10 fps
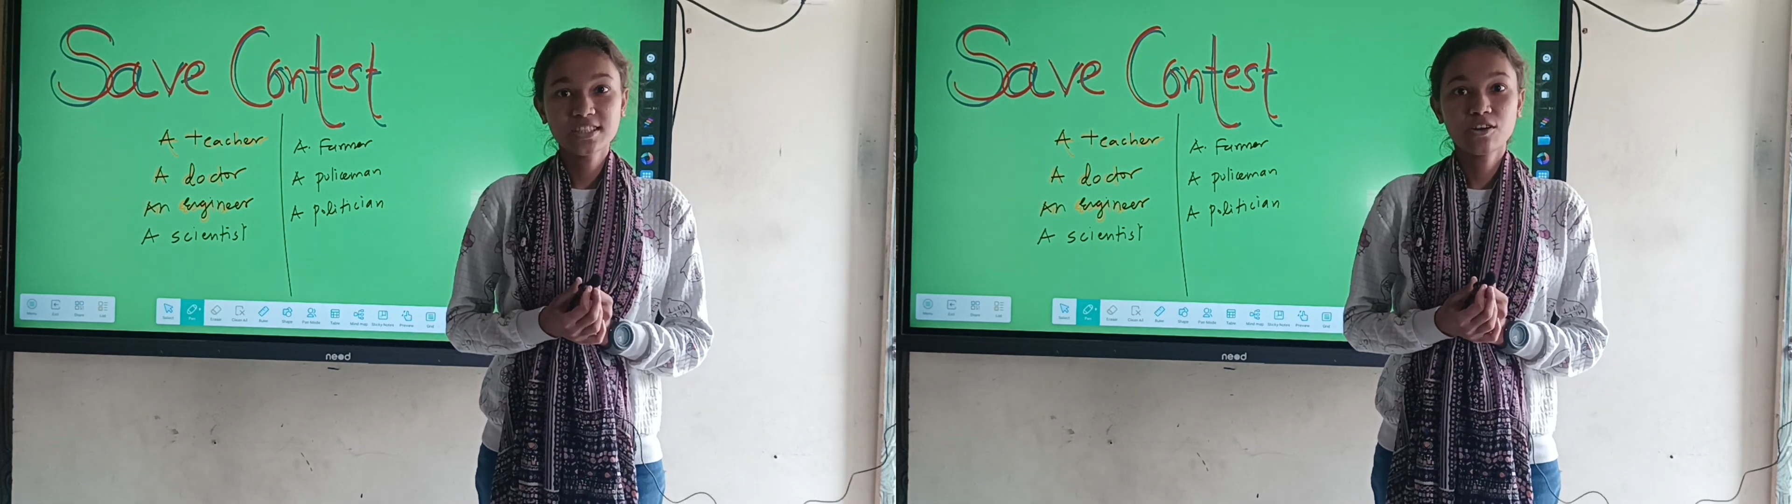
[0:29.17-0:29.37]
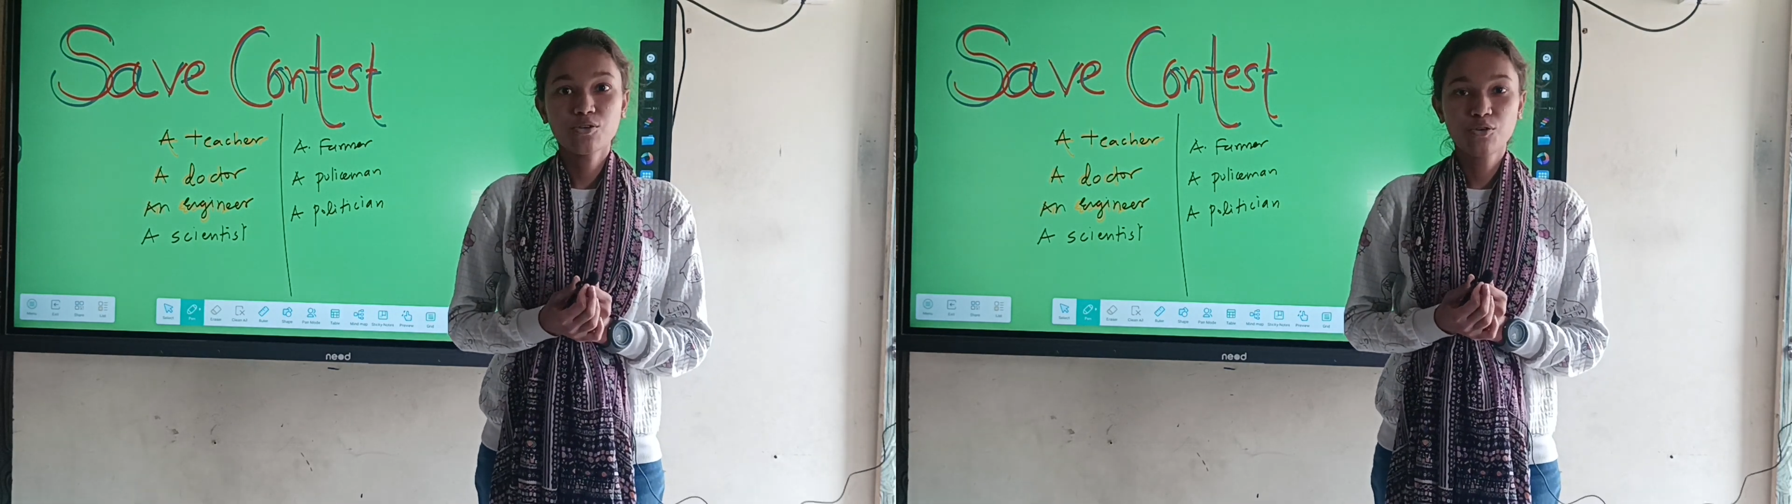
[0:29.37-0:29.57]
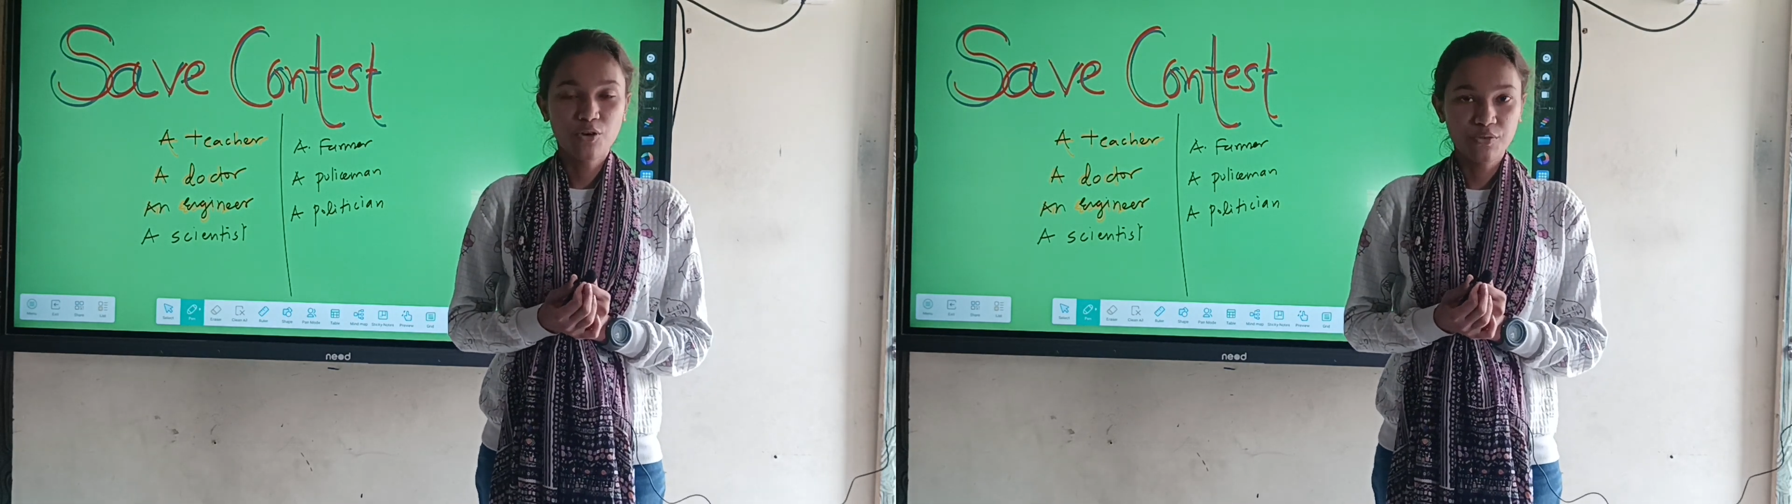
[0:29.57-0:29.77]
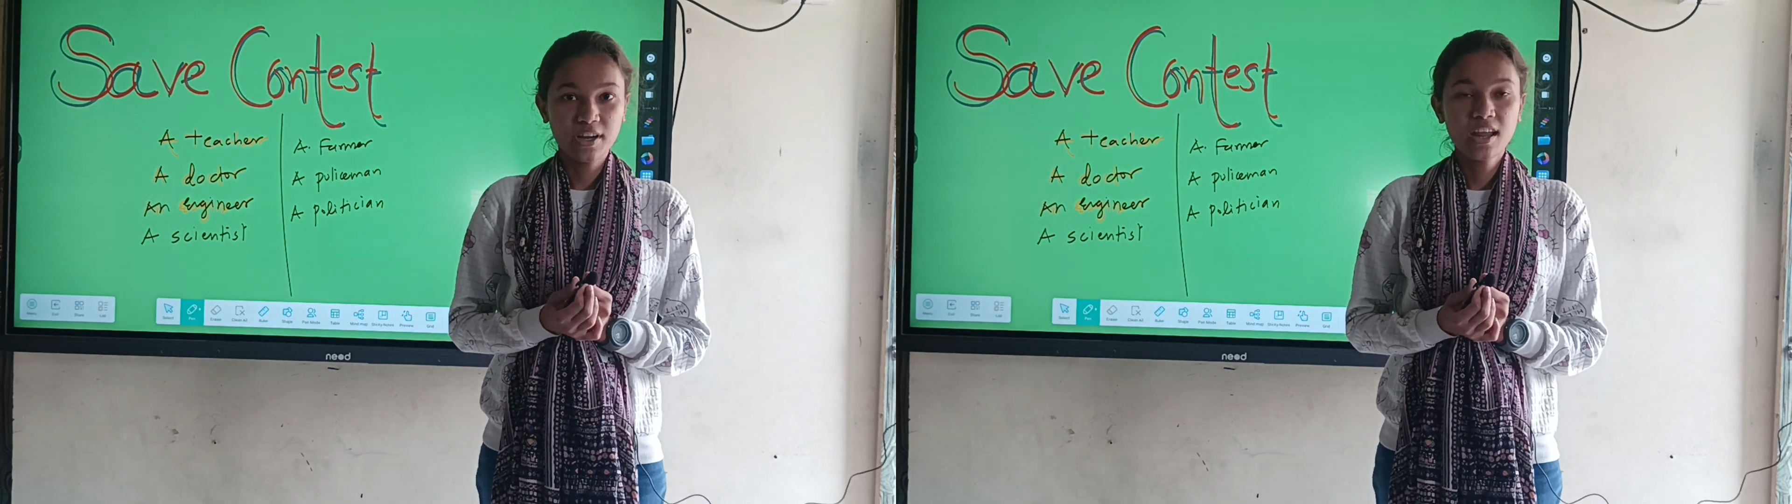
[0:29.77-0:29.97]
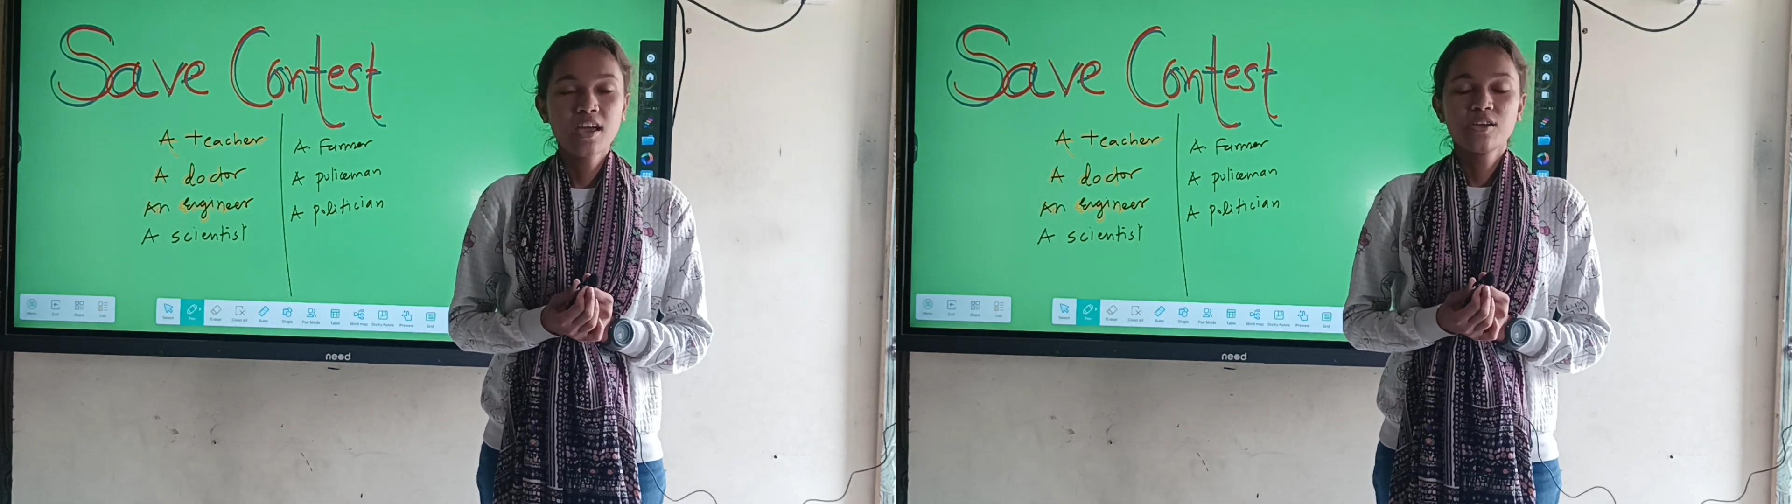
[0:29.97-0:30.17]
year
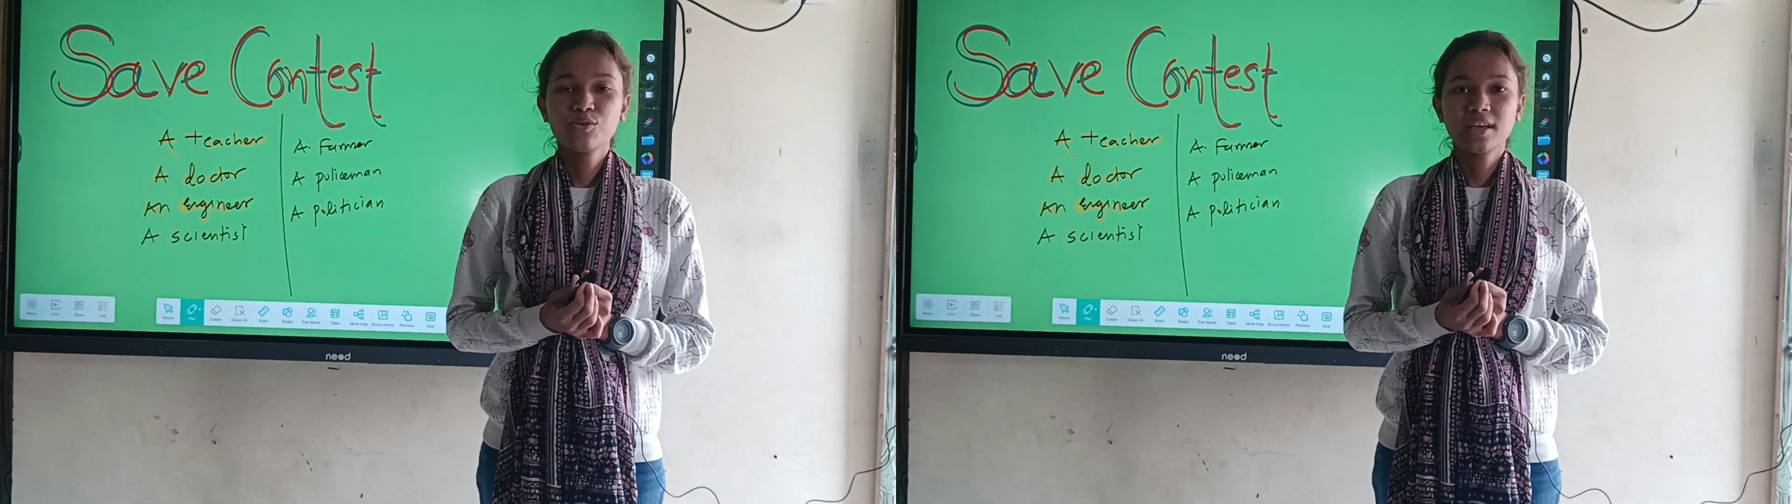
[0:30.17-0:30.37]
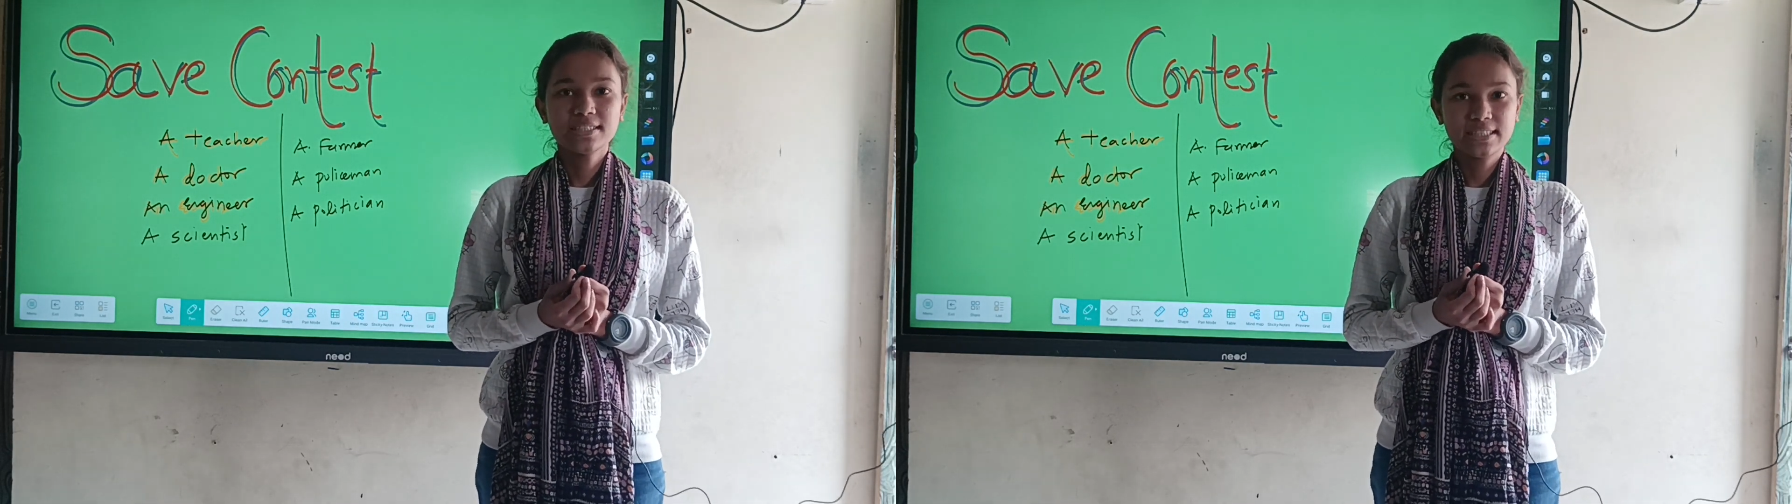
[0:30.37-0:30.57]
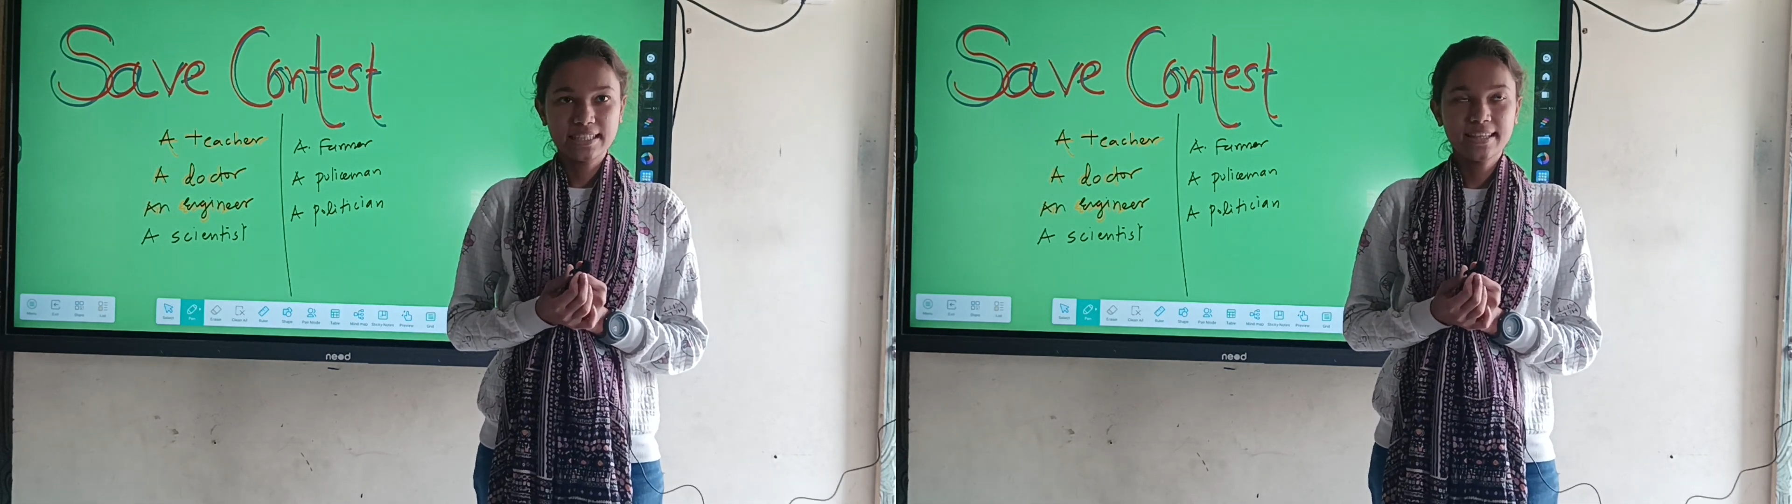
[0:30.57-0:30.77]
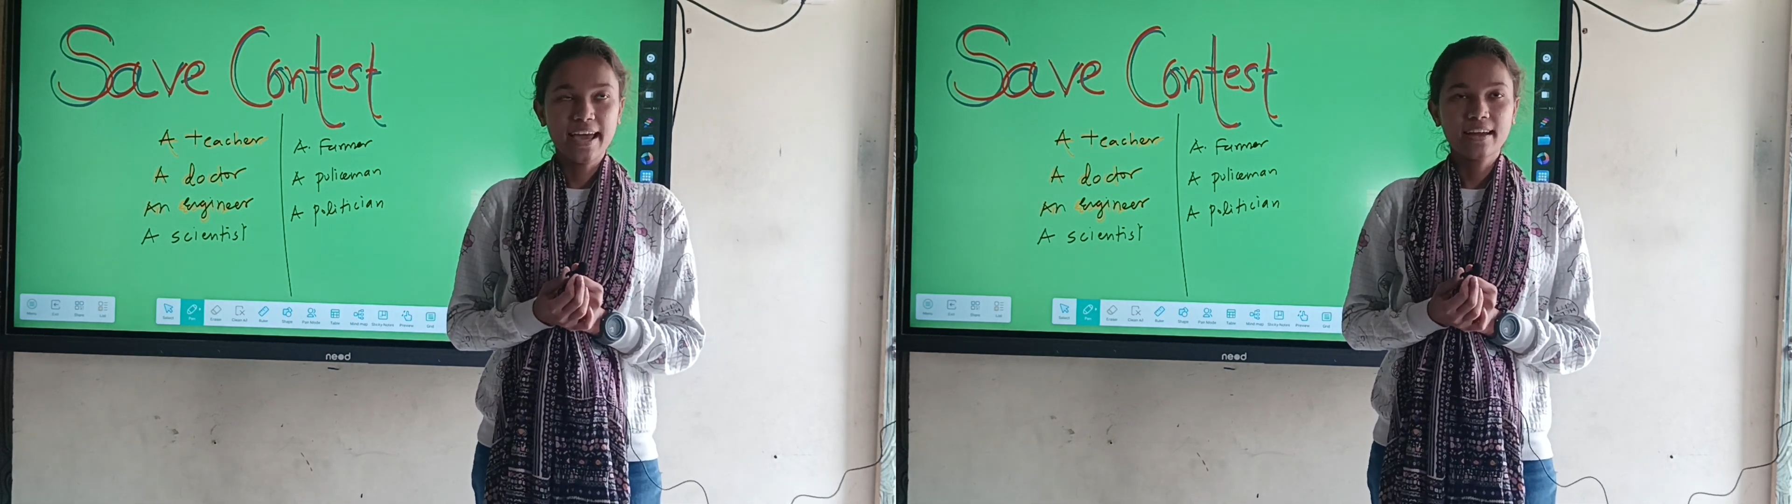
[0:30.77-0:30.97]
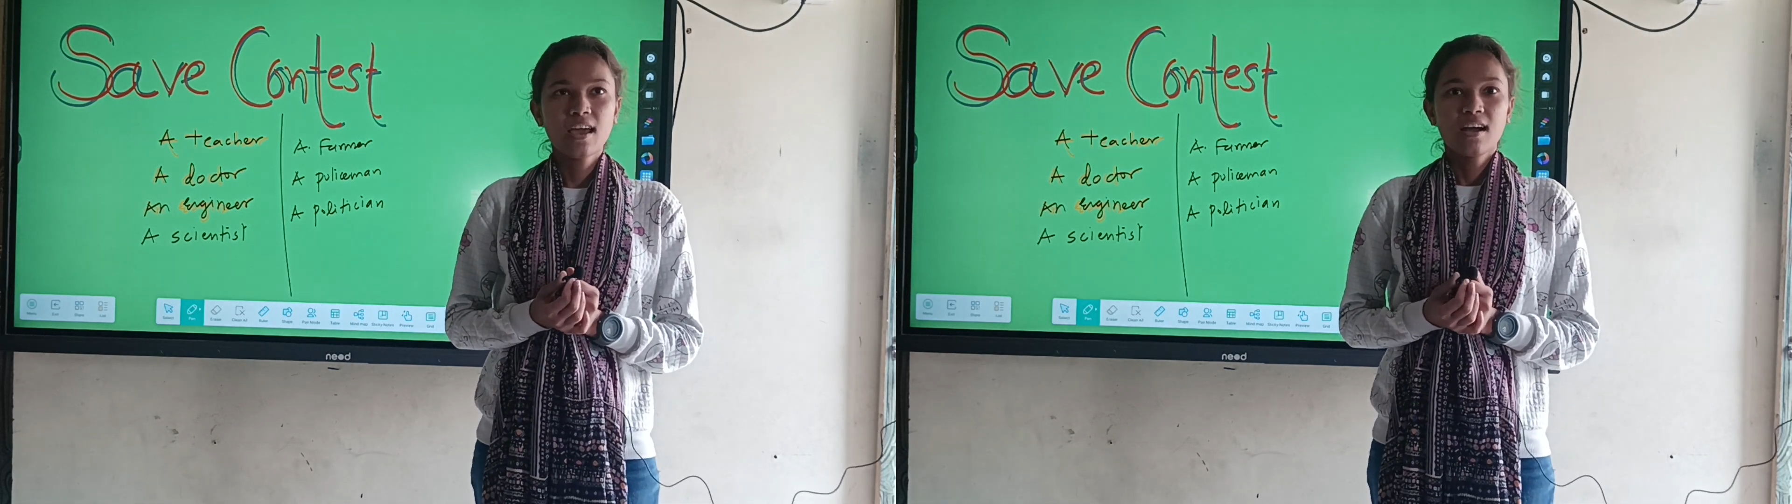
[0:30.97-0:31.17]
COVID, you can see
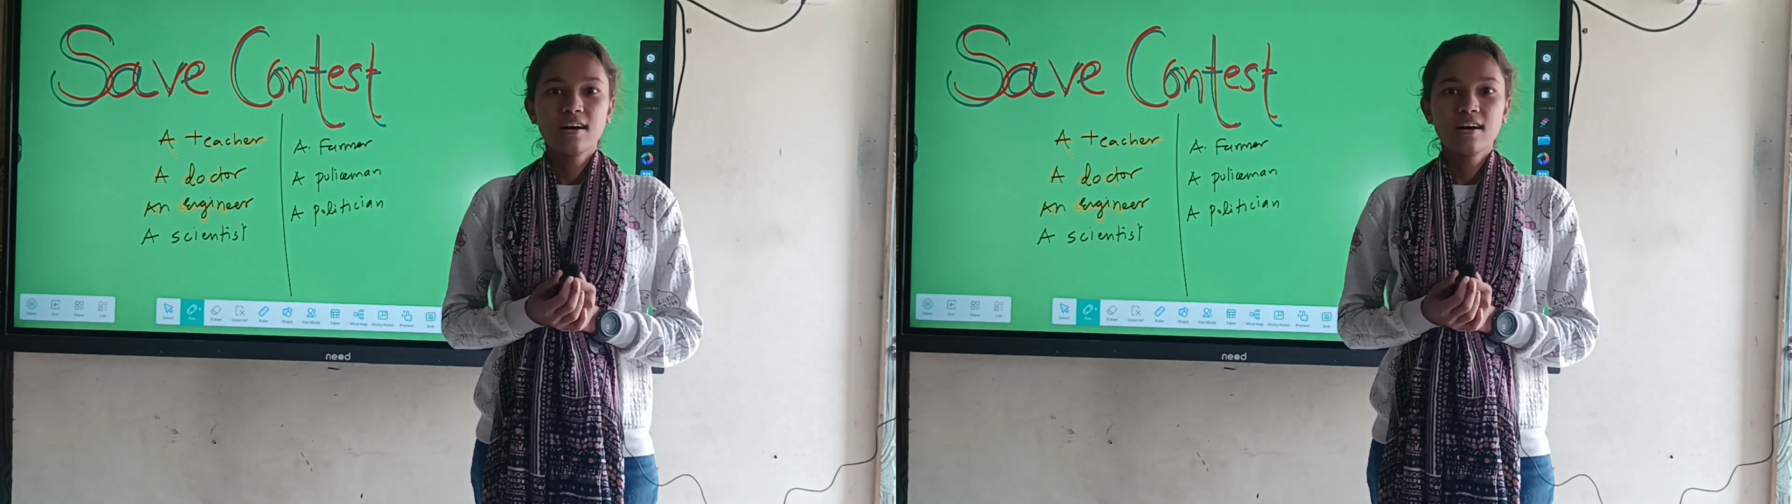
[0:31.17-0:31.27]
that